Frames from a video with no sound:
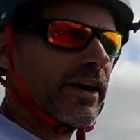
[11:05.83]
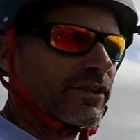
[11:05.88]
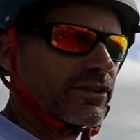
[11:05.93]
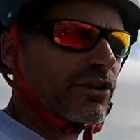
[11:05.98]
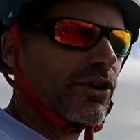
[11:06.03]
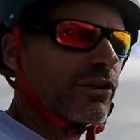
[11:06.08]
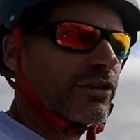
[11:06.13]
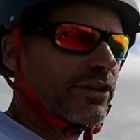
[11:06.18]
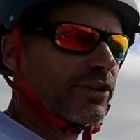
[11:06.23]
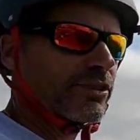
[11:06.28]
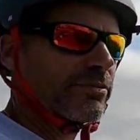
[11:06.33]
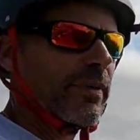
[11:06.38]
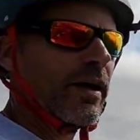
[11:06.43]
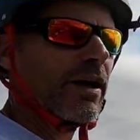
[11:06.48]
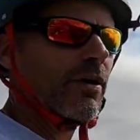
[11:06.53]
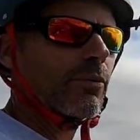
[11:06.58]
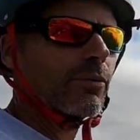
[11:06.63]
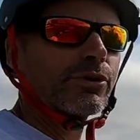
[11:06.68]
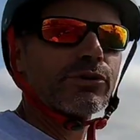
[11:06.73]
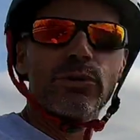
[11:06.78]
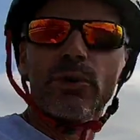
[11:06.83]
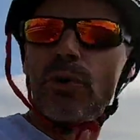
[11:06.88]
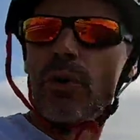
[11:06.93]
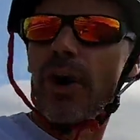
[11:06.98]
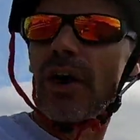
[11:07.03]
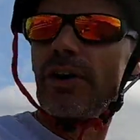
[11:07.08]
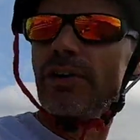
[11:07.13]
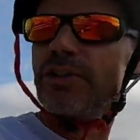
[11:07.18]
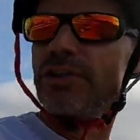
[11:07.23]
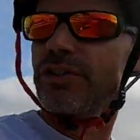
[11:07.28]
X R and dismount, which
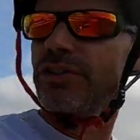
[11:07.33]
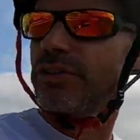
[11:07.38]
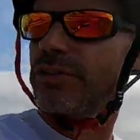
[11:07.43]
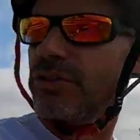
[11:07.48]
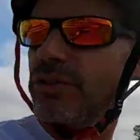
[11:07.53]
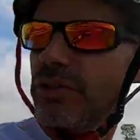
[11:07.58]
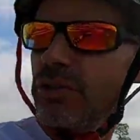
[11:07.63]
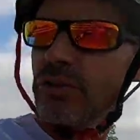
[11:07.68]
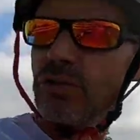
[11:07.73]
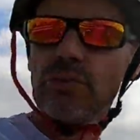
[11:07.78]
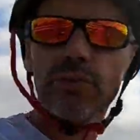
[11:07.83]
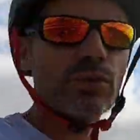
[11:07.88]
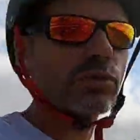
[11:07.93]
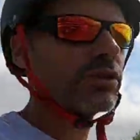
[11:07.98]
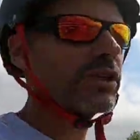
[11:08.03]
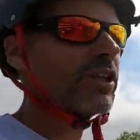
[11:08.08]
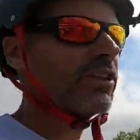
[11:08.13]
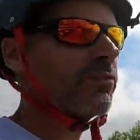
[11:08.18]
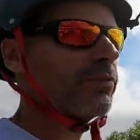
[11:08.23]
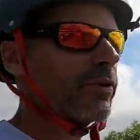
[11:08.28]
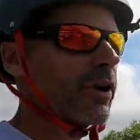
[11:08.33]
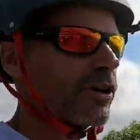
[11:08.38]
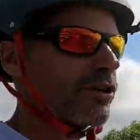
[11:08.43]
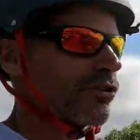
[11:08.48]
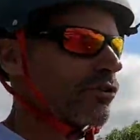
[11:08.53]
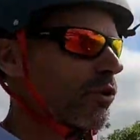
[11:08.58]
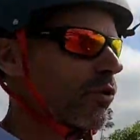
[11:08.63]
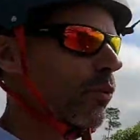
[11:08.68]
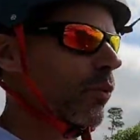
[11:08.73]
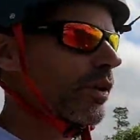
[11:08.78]
requires you to relieve
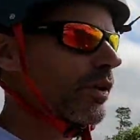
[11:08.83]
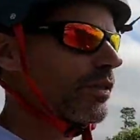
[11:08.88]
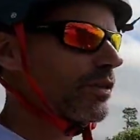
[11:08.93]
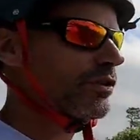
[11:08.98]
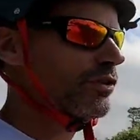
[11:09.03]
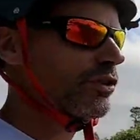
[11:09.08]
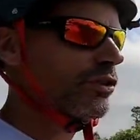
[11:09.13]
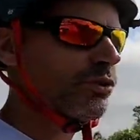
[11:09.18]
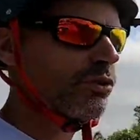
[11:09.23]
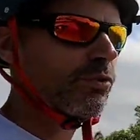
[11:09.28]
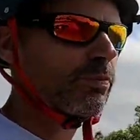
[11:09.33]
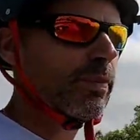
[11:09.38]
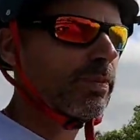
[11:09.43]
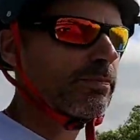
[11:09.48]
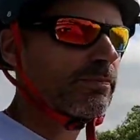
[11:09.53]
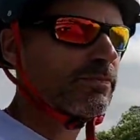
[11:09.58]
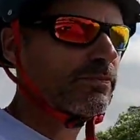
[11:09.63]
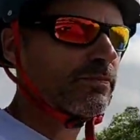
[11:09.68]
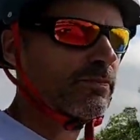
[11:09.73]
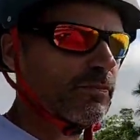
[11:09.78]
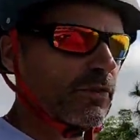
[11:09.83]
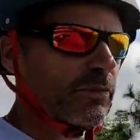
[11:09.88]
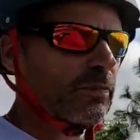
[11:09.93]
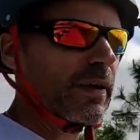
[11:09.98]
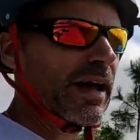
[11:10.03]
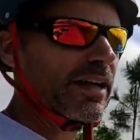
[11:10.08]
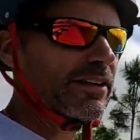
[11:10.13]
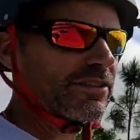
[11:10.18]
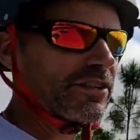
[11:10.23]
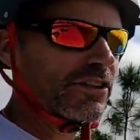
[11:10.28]
pressure on one of the two foot
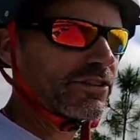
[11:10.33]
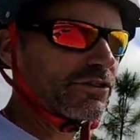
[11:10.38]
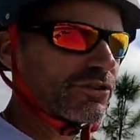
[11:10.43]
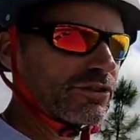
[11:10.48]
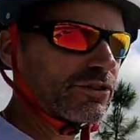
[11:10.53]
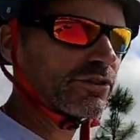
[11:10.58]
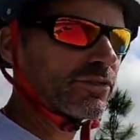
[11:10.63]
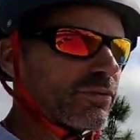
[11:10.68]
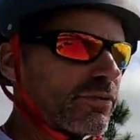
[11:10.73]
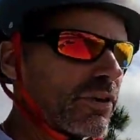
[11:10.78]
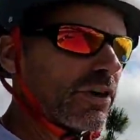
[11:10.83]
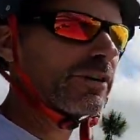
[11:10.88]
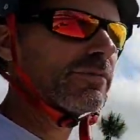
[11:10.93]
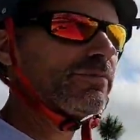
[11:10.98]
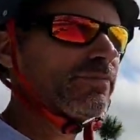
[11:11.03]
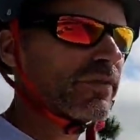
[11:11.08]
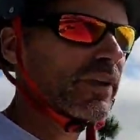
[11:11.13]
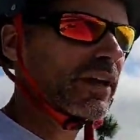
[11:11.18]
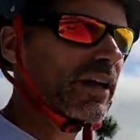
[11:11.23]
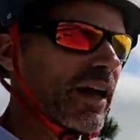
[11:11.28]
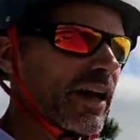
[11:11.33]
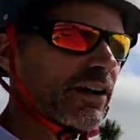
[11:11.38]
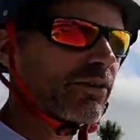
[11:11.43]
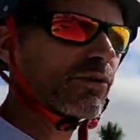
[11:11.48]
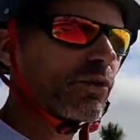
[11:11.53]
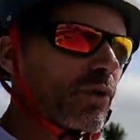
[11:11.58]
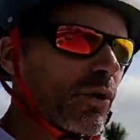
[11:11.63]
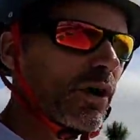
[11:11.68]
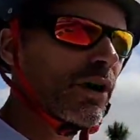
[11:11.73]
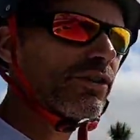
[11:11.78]
pad sensors in the front. It kind of
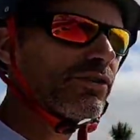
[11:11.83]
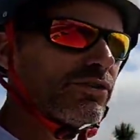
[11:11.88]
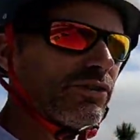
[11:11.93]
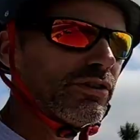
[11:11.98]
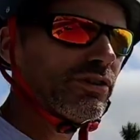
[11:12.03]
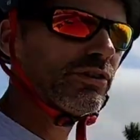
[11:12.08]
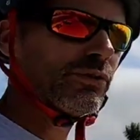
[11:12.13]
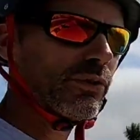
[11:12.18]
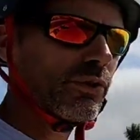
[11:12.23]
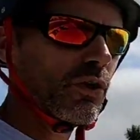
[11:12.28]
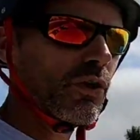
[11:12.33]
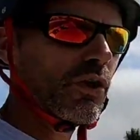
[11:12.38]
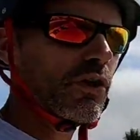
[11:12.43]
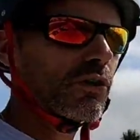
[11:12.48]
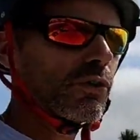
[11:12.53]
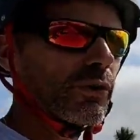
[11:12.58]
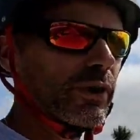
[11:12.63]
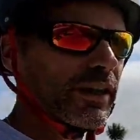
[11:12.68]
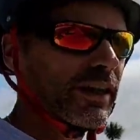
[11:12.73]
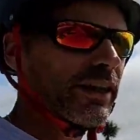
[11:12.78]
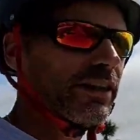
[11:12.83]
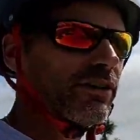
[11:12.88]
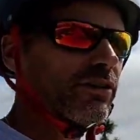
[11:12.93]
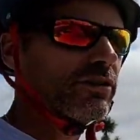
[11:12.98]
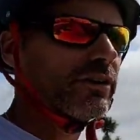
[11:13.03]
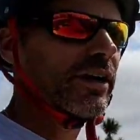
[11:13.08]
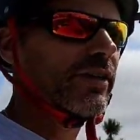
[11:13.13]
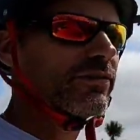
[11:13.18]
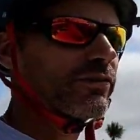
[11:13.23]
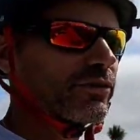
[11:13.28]
requires you to do an awkward heel
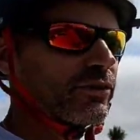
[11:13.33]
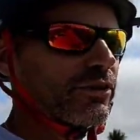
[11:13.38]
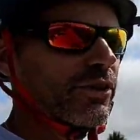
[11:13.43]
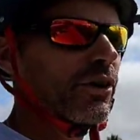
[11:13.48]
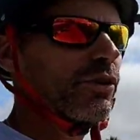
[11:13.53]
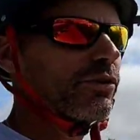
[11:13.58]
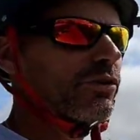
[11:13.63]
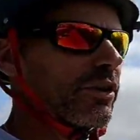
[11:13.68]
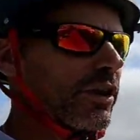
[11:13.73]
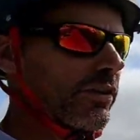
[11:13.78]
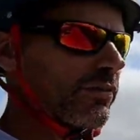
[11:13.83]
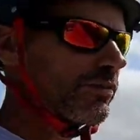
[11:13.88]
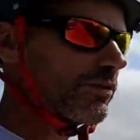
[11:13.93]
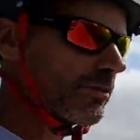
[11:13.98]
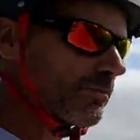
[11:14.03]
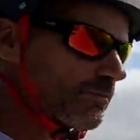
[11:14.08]
lift or toe lift